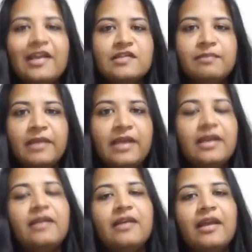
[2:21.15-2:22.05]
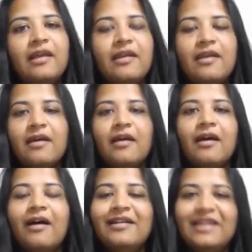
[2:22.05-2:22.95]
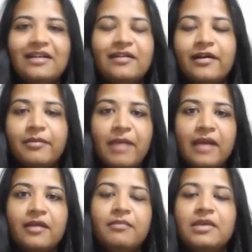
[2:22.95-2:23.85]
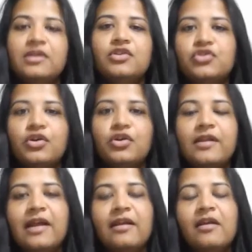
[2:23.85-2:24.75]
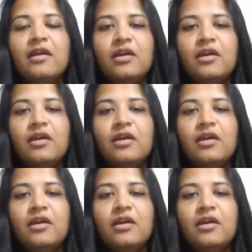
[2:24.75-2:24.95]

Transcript: explain it in a detailed manner, making sure that